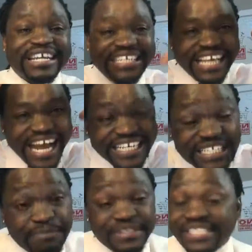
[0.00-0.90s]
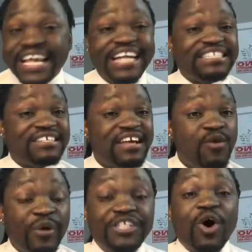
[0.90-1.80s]
90%
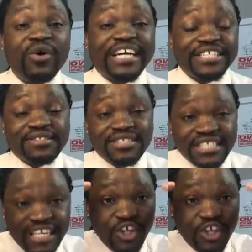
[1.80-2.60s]
we don't get to see.